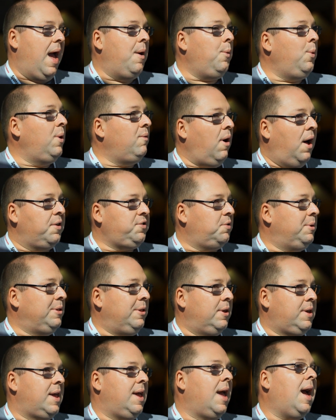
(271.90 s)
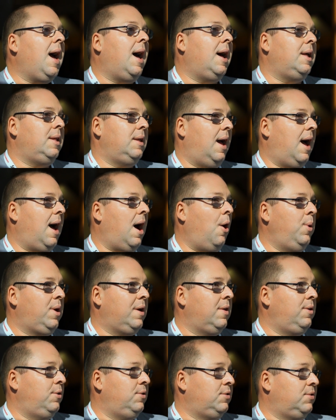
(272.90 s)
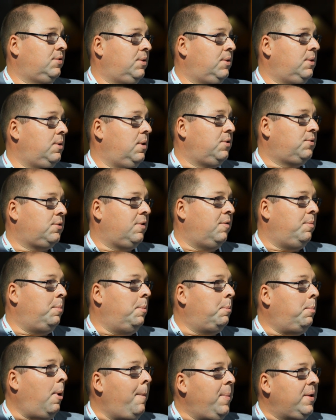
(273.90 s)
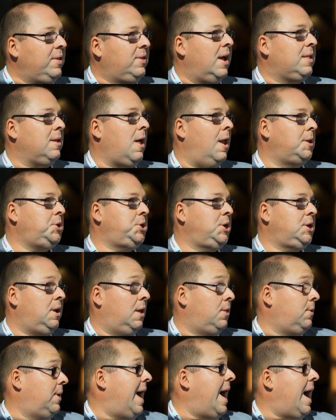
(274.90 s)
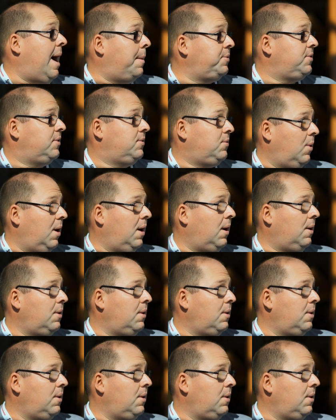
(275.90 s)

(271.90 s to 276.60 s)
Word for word: And we've also been looking at how we could use sort of bumping technology and other apps as well.